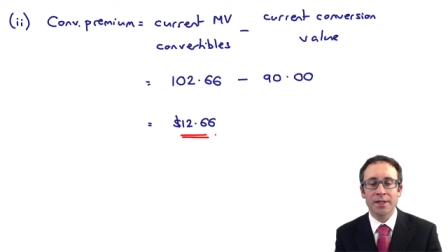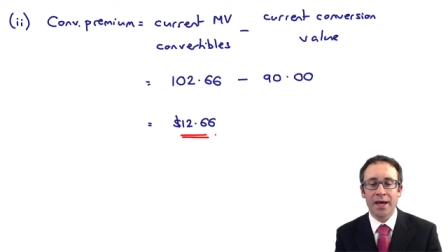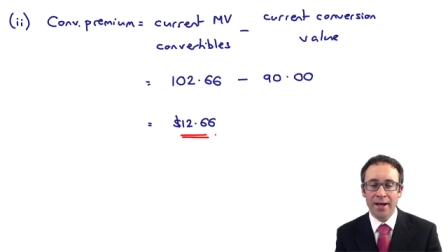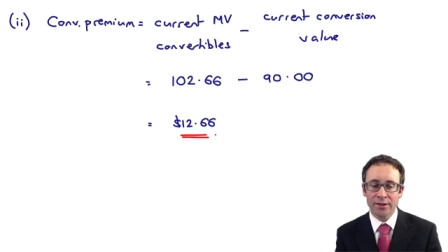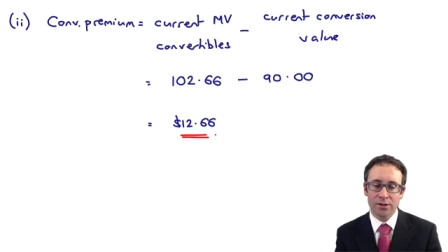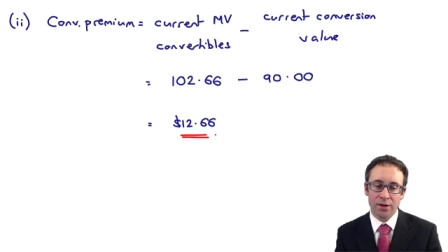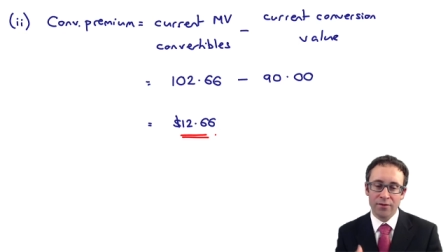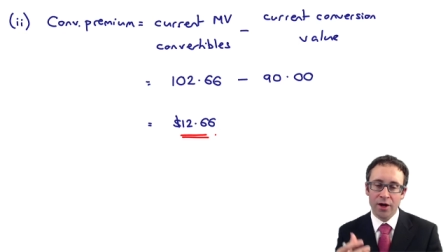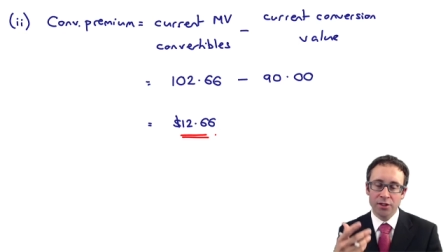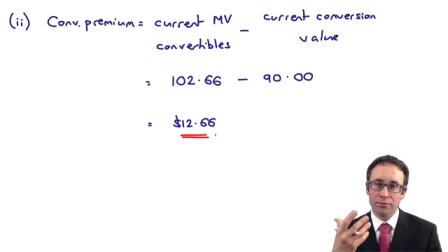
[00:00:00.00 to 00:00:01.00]
Okay, so the
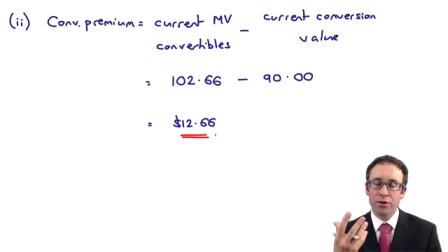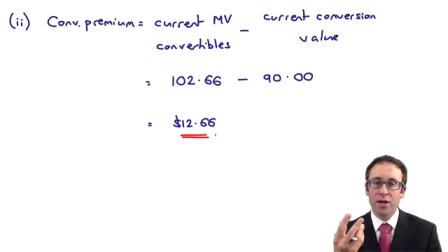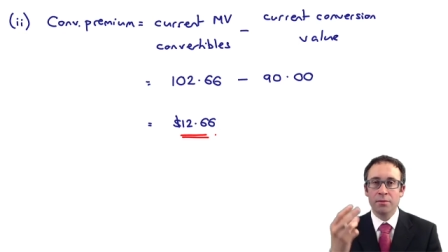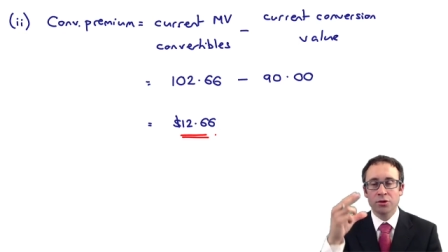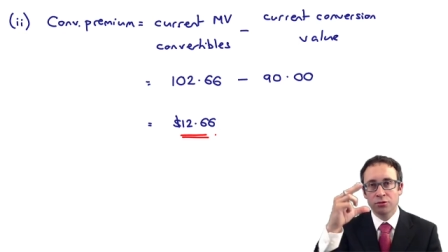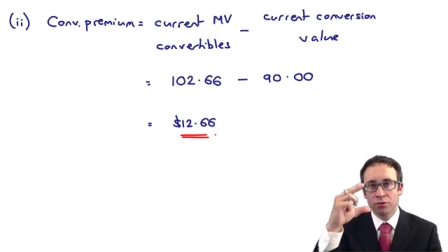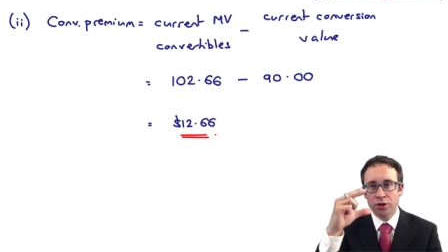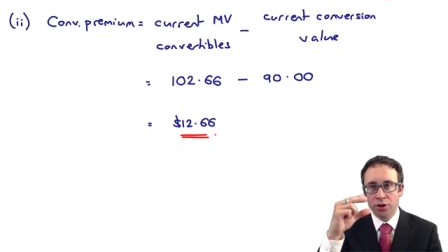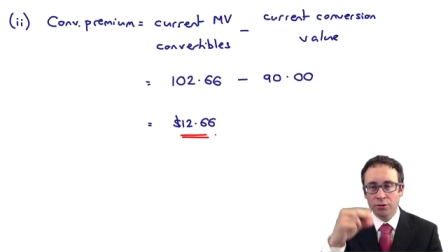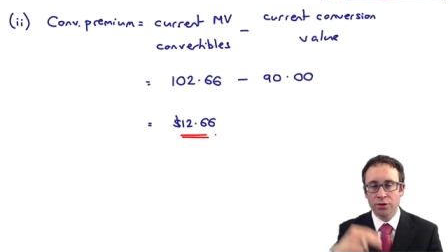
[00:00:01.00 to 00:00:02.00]
conversion premium should
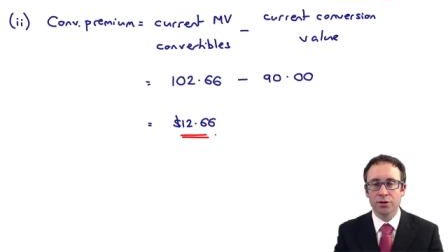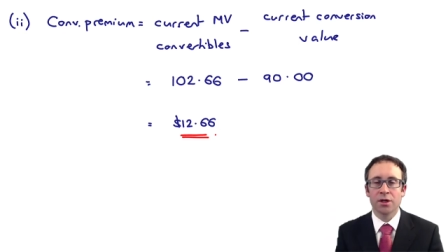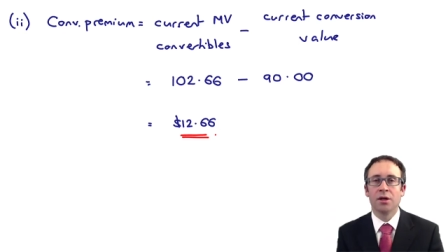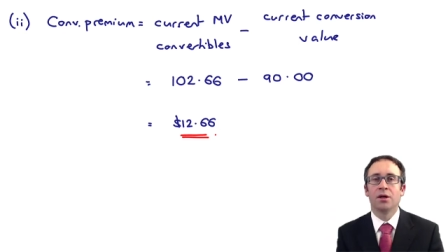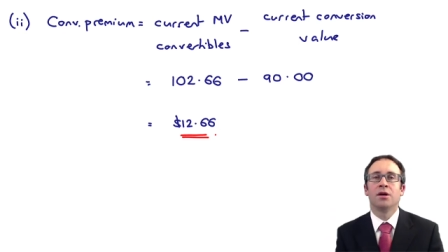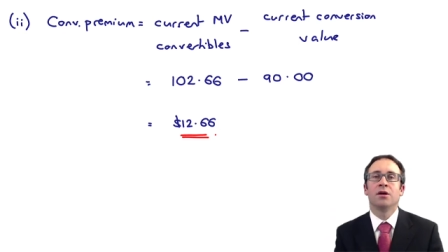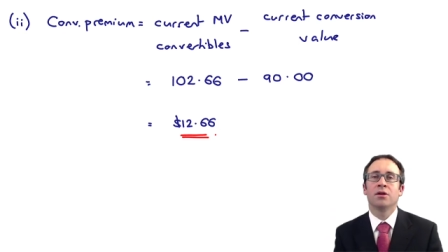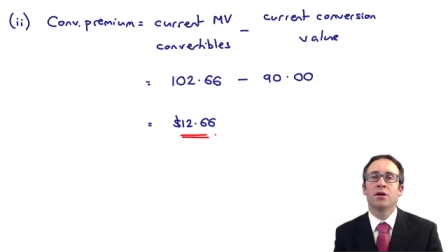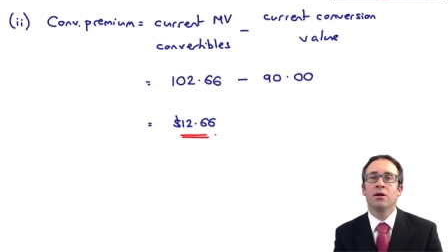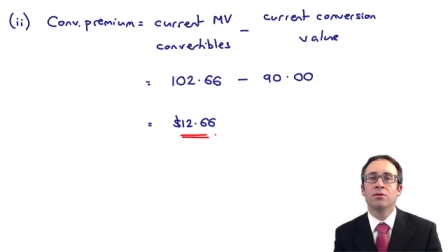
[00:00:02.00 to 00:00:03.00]
reduce
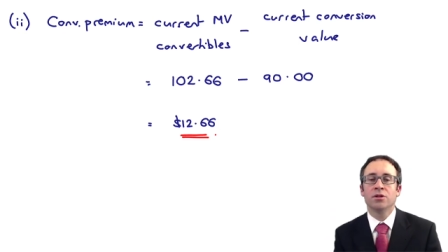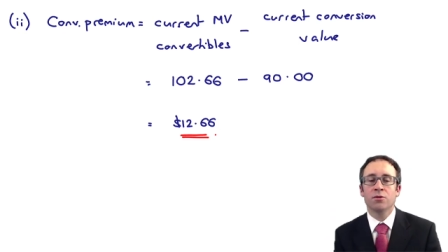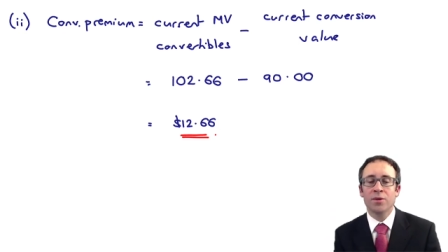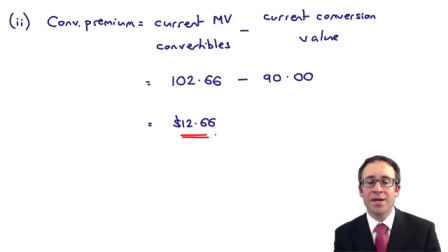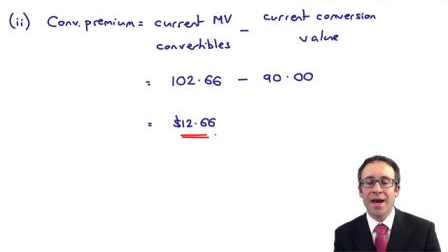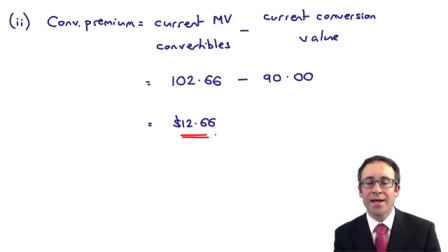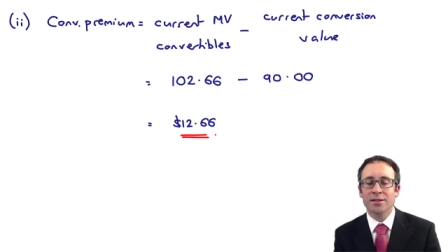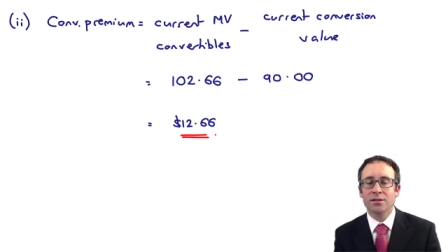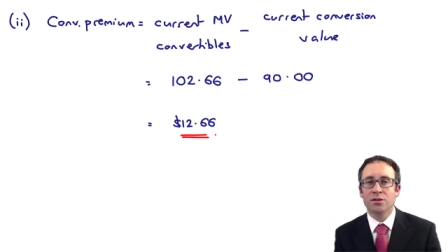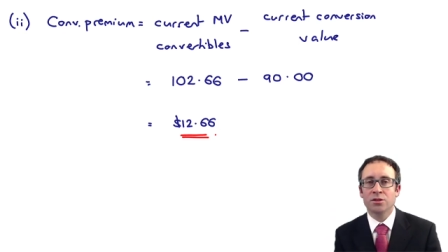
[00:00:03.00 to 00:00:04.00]
the closer that we
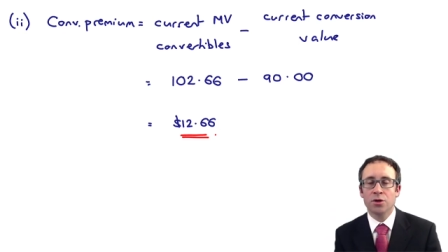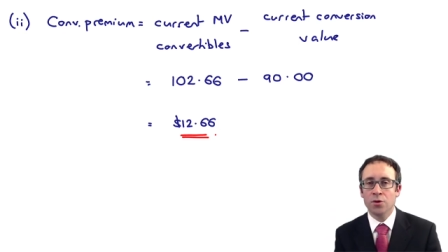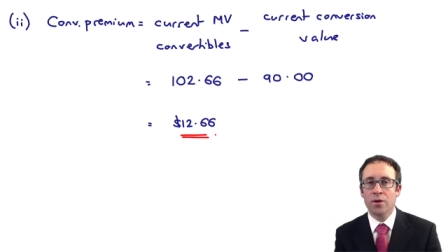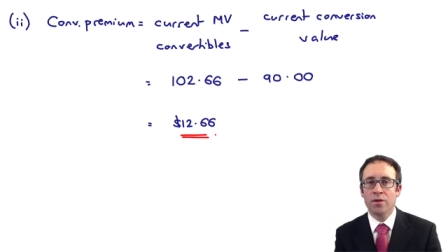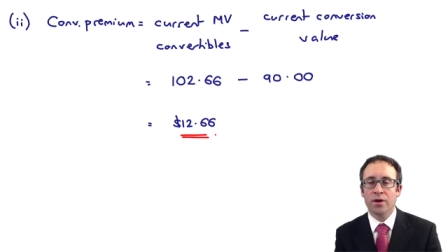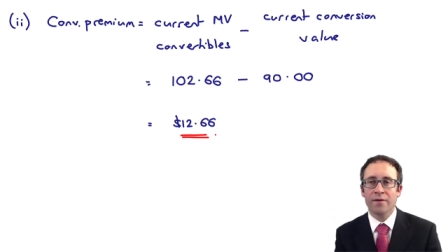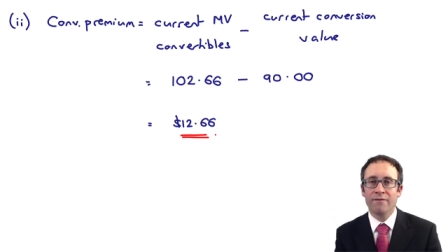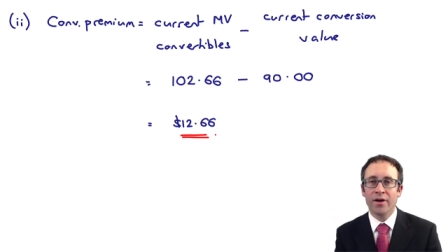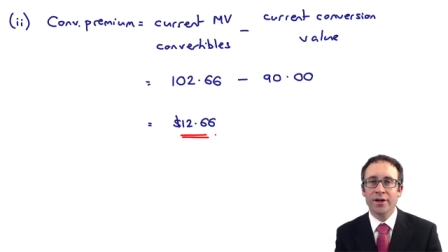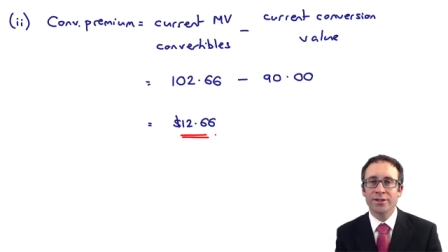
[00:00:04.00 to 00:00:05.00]
get to the
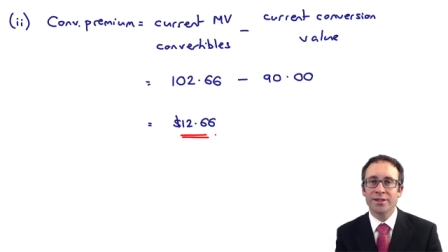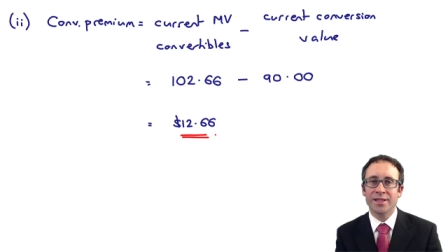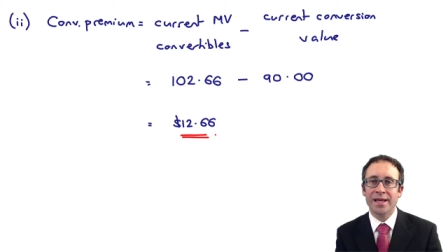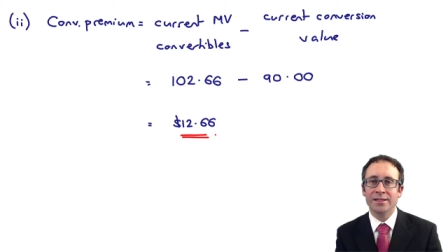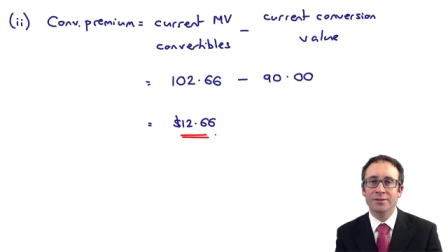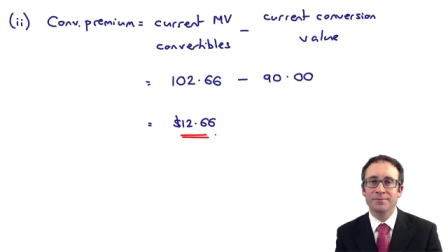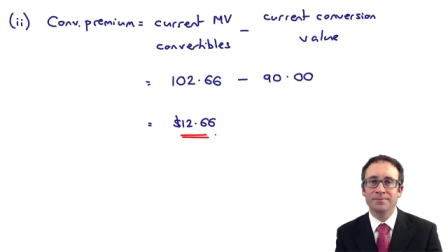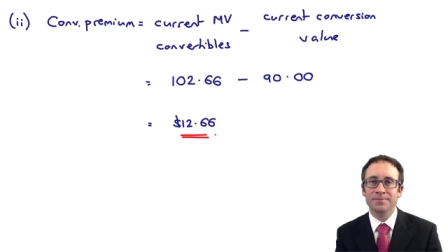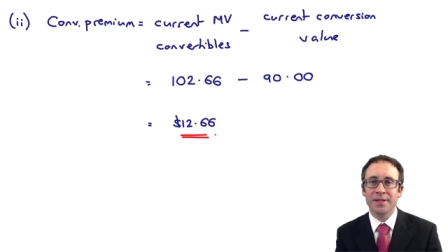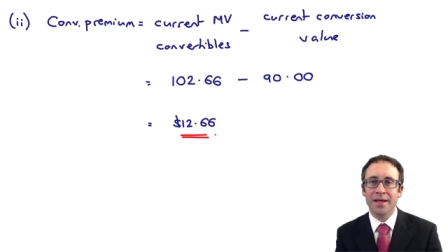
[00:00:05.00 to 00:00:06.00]
conversion date.
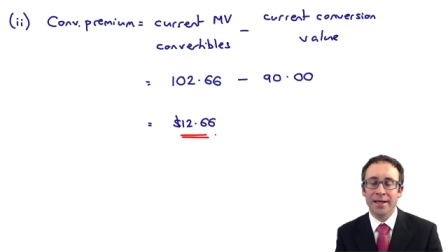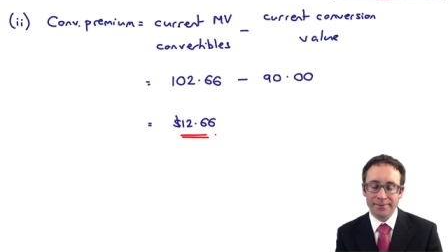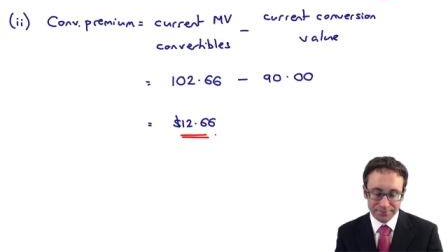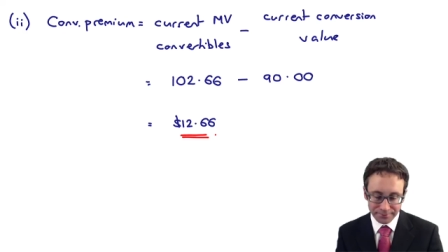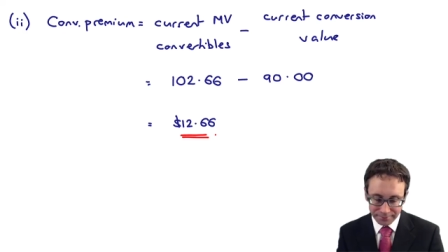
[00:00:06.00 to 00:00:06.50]
Okay